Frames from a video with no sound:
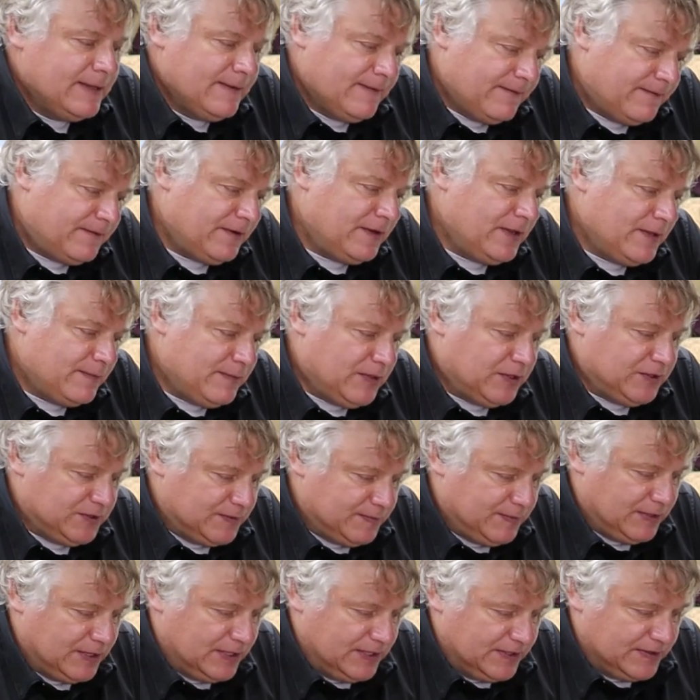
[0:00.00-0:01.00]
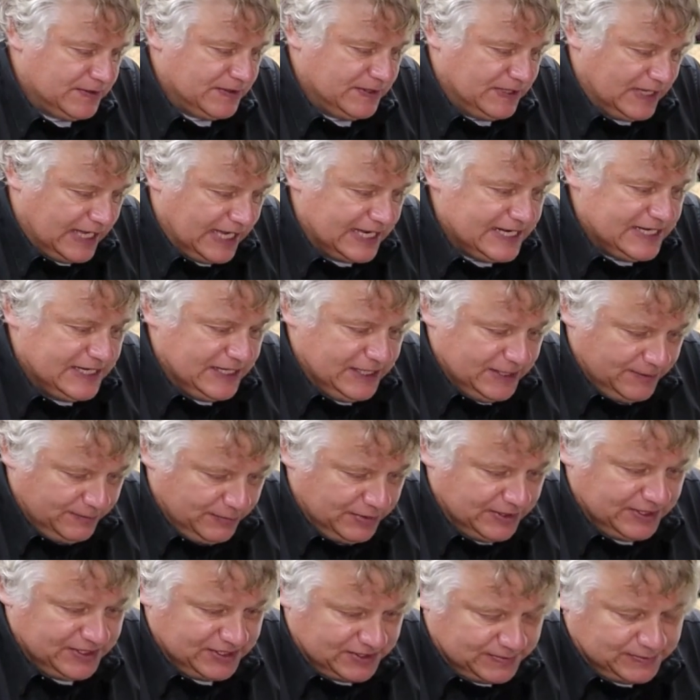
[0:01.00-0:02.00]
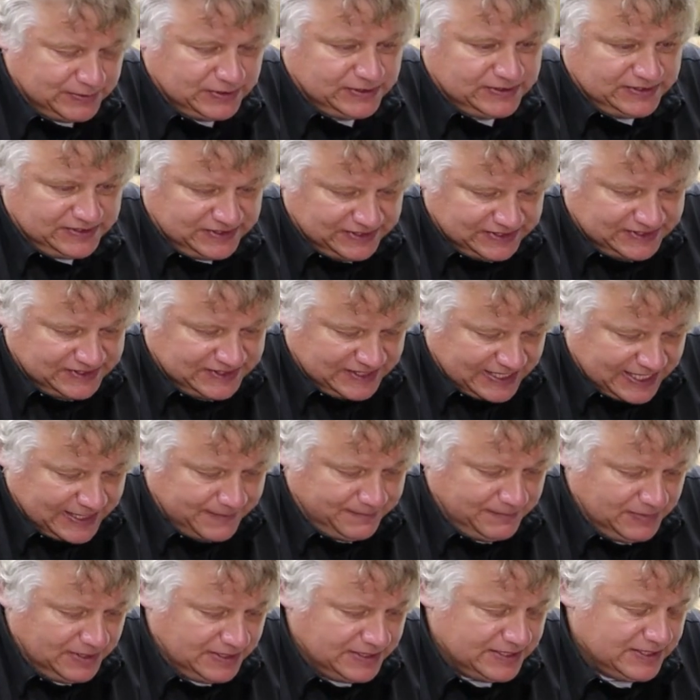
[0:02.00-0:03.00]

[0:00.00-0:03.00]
for the most part, the idea and principle is the same.